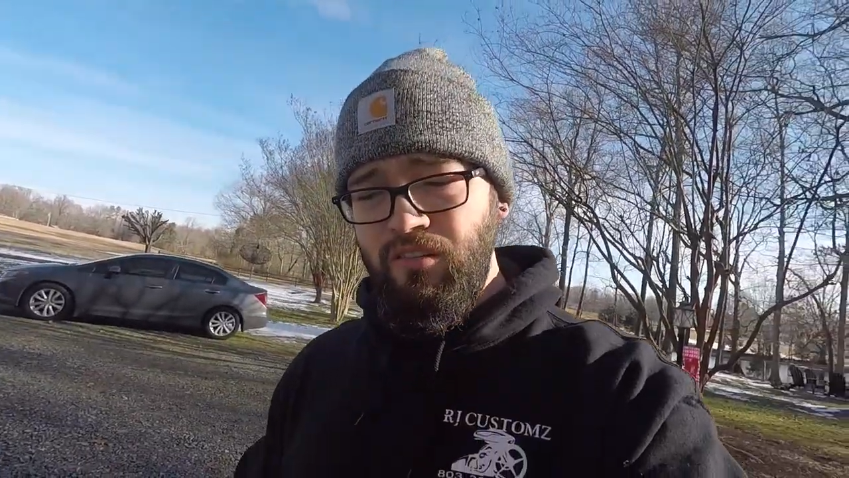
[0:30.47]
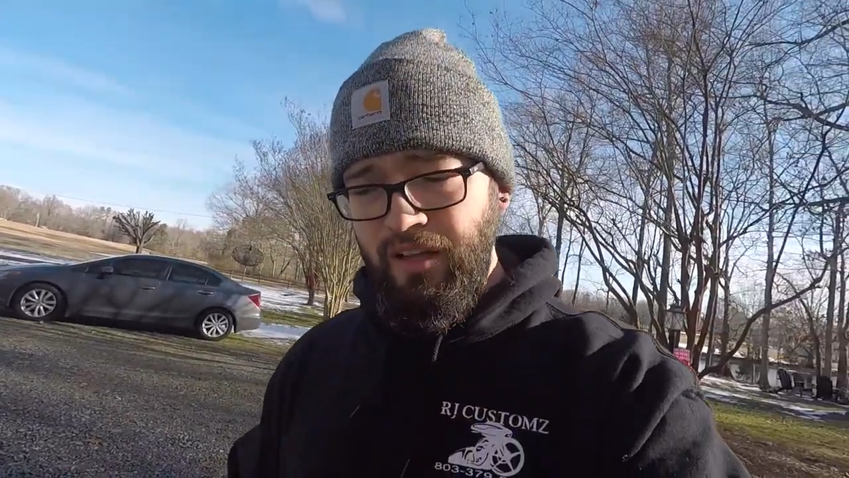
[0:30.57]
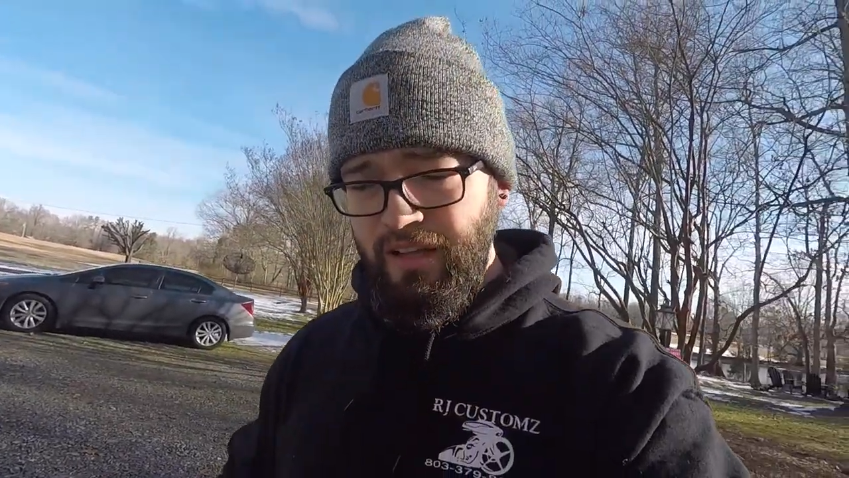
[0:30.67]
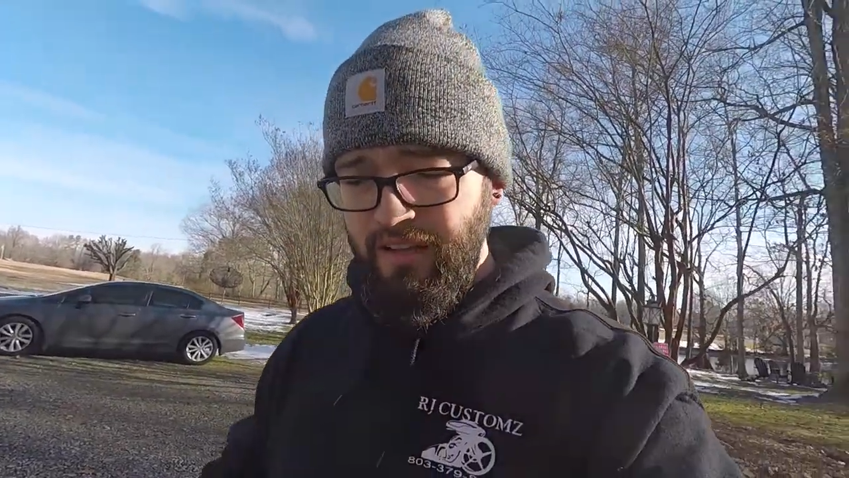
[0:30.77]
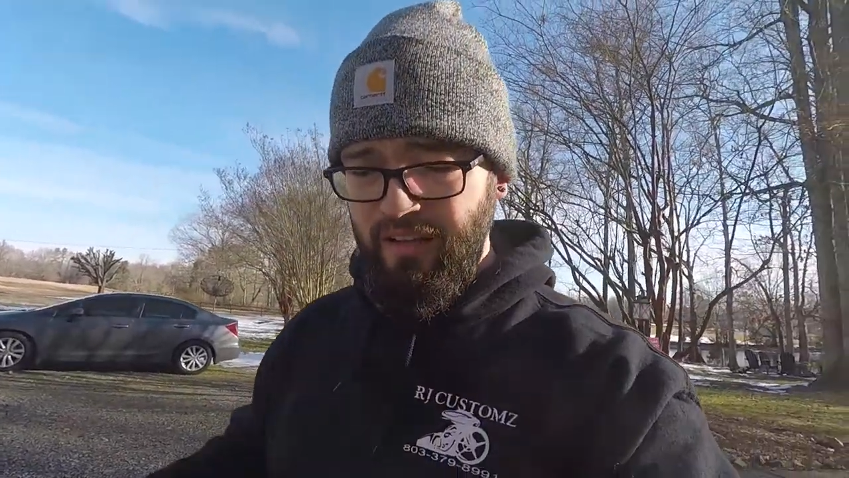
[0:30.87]

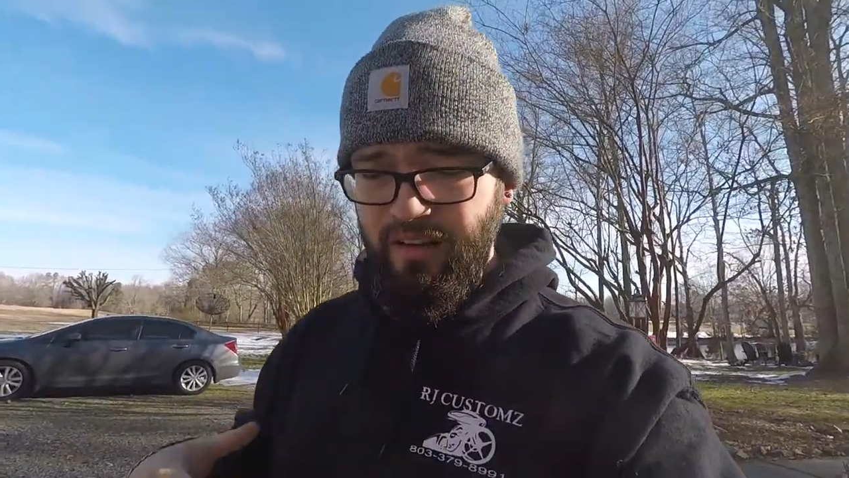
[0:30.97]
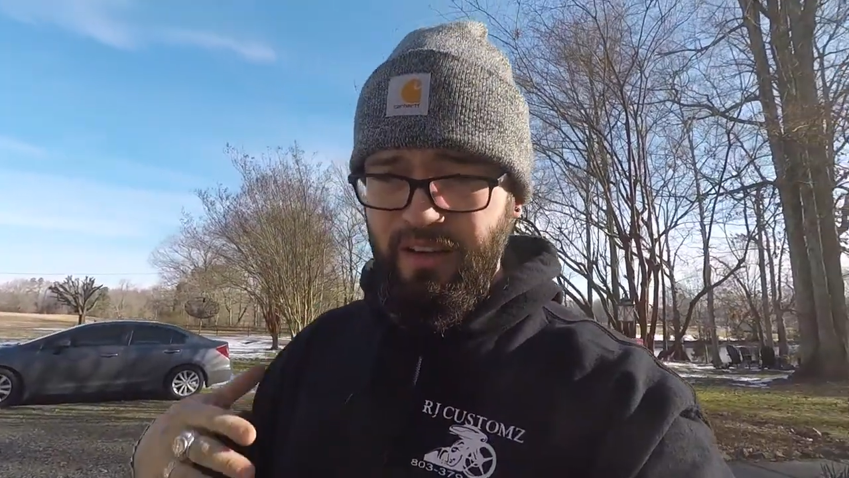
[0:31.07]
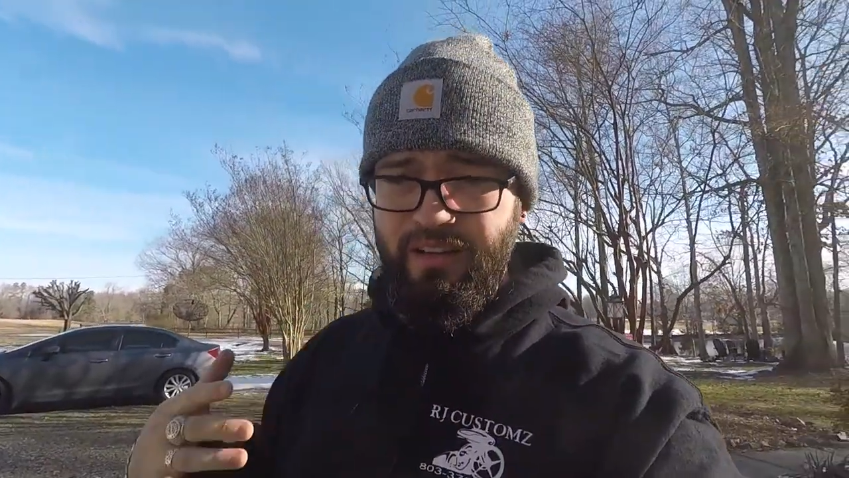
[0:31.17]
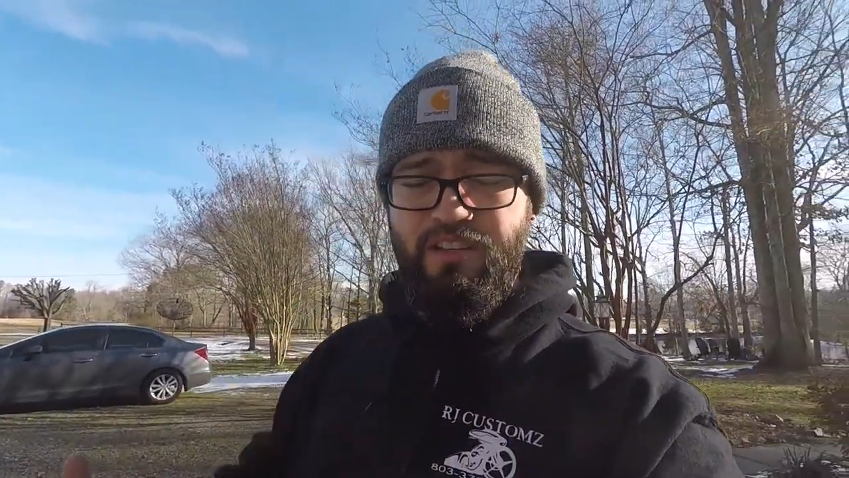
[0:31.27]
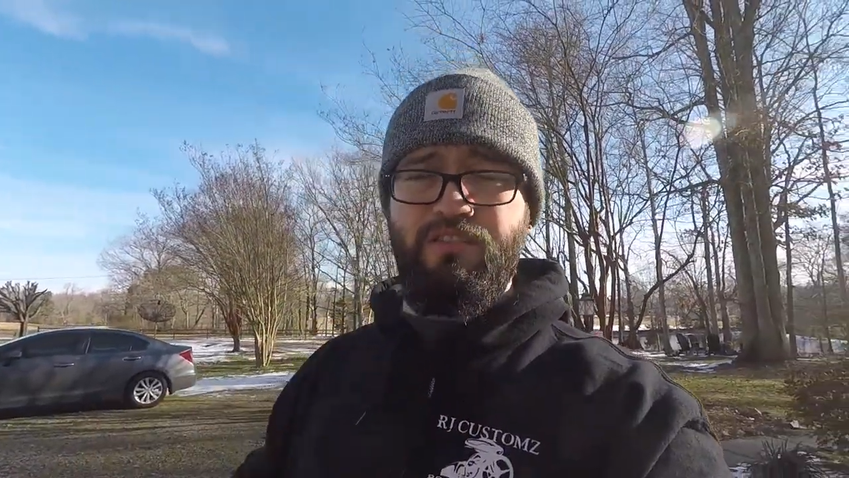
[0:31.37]
and
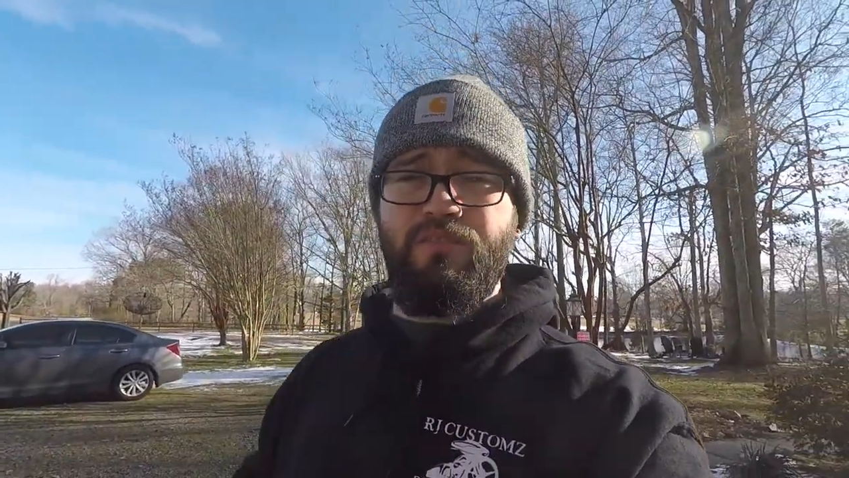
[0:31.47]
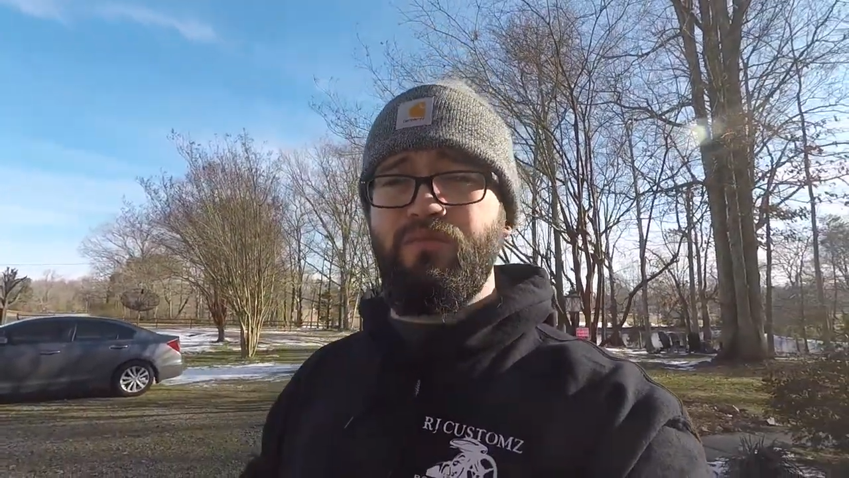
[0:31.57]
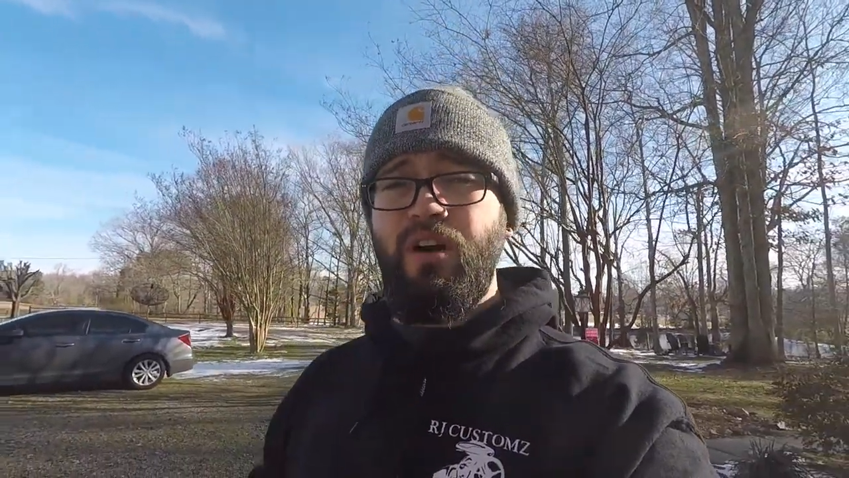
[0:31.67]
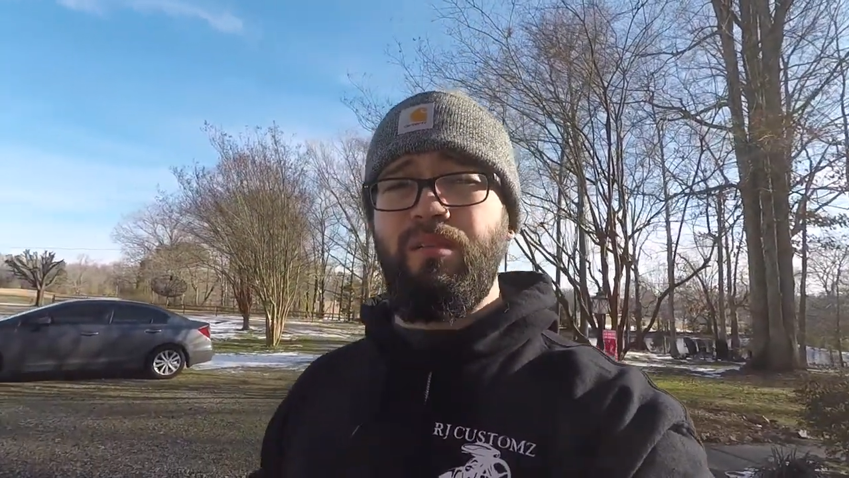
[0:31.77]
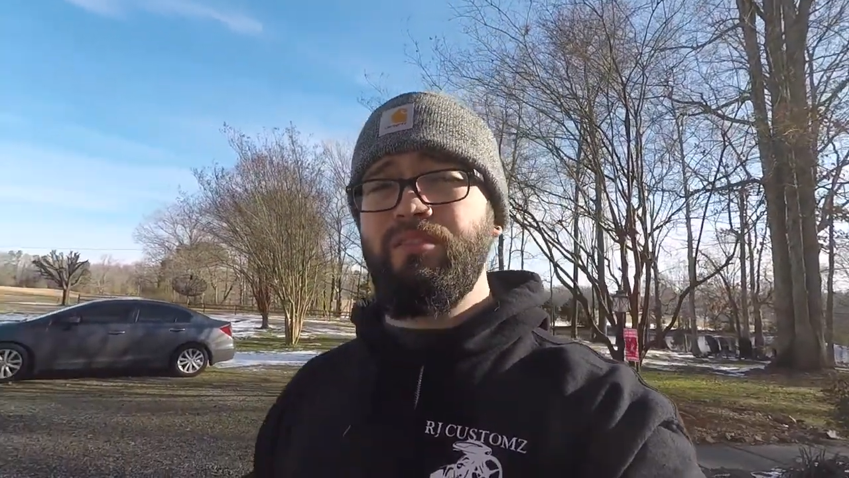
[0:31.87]
additional
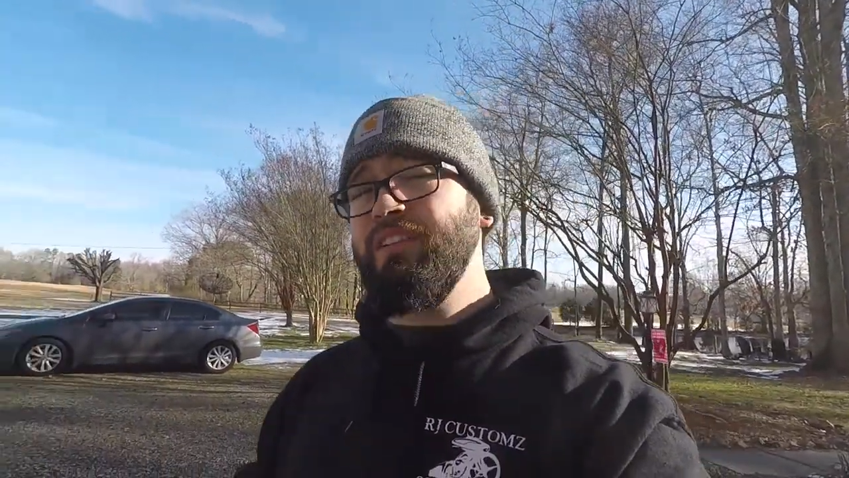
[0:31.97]
subscribers.